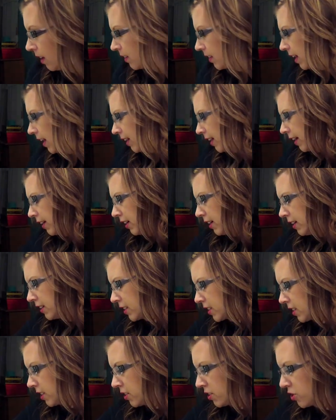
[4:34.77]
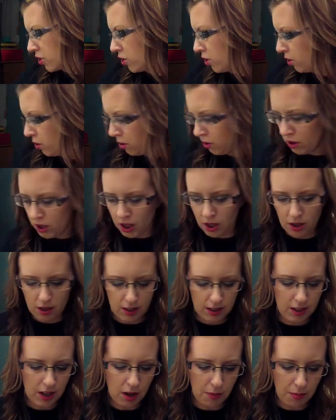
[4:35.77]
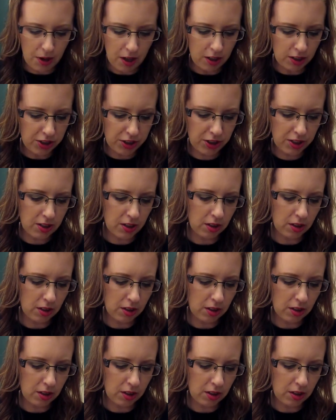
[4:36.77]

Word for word: Then I got two nail polishes